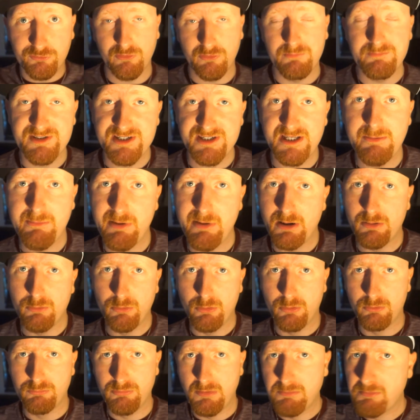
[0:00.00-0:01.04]
from cinema,
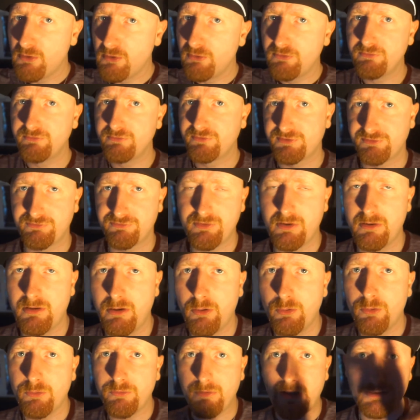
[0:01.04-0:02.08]
or removed for,
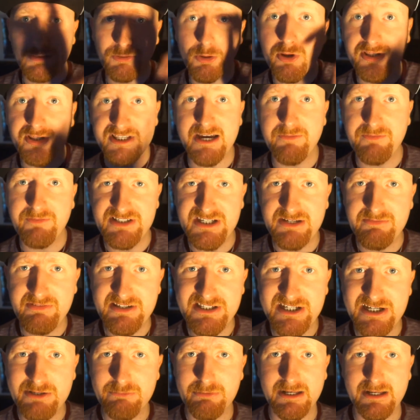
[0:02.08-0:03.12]
or not have a
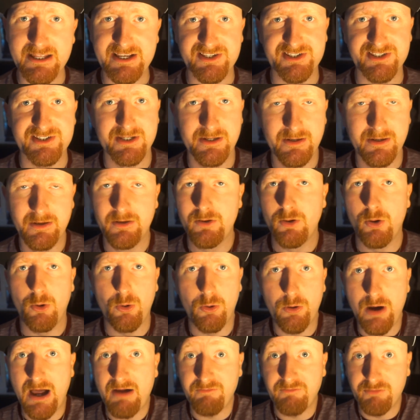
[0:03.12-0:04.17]
DVD release,
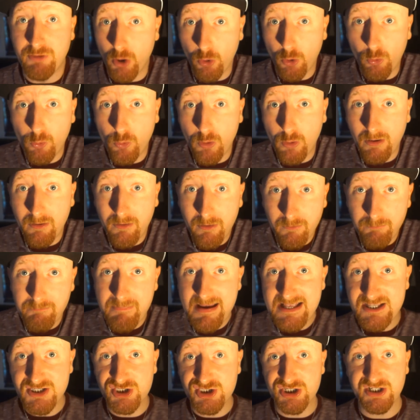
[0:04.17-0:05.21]
or have no
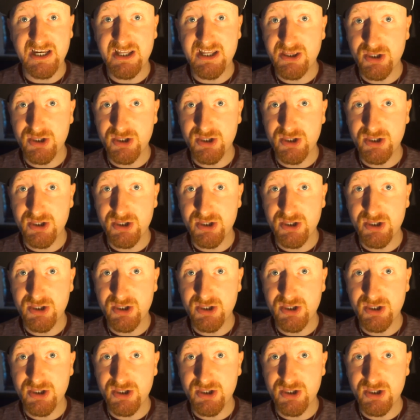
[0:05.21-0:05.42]
mention